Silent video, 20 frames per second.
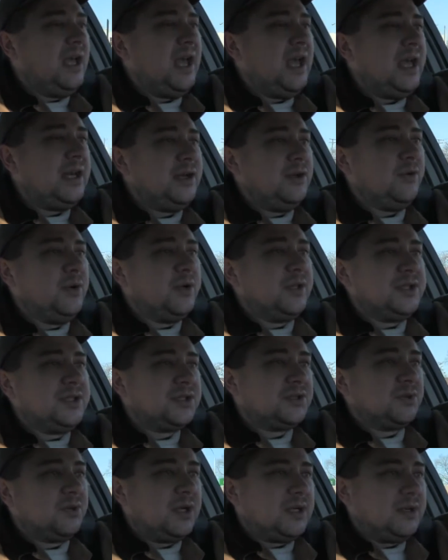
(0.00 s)
and you really
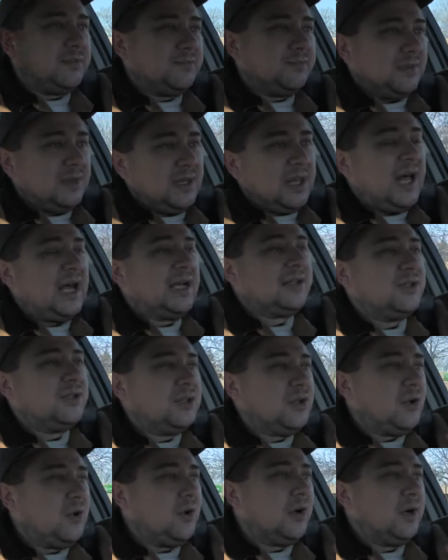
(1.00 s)
just want to lock the
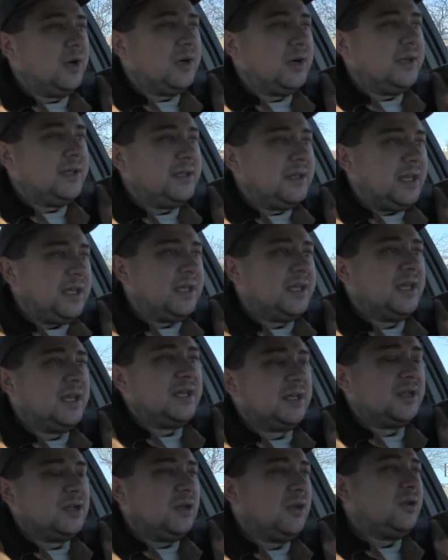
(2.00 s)
door and kick
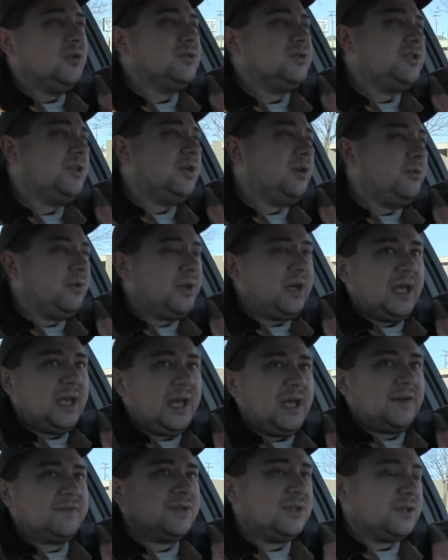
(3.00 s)
it closed, you don't want to
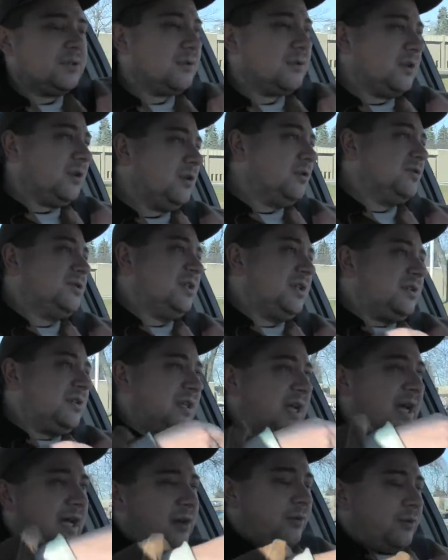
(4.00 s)
have to close it and
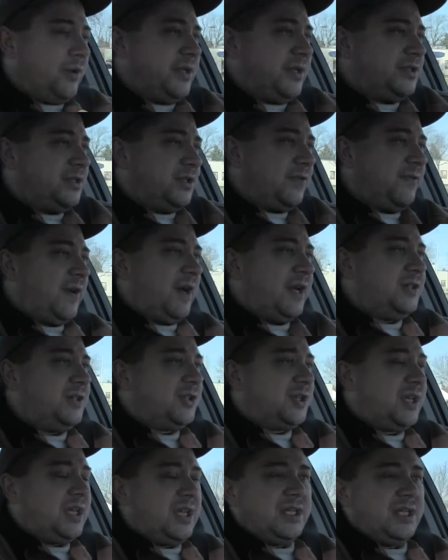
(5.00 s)
kind of reach to find
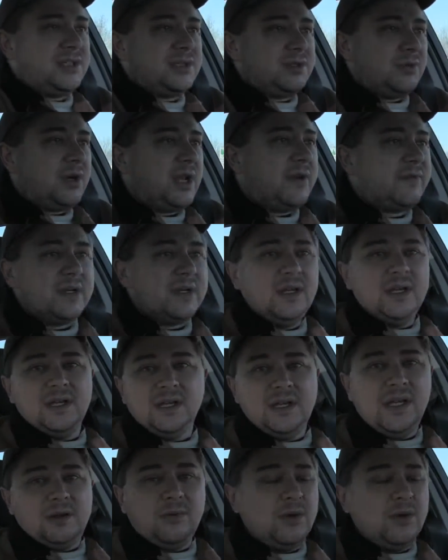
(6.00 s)
your keys or whatever,
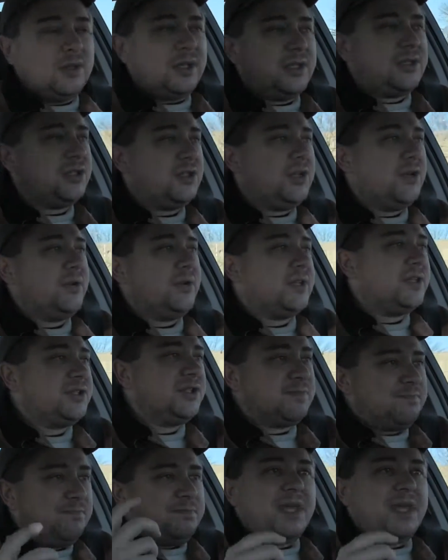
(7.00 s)
it won't let you do it. It
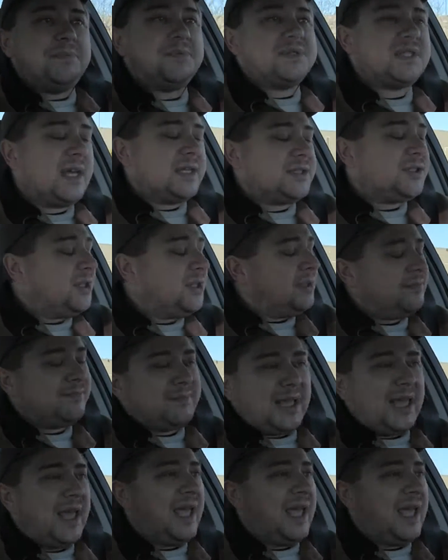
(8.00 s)
just beeps at you. I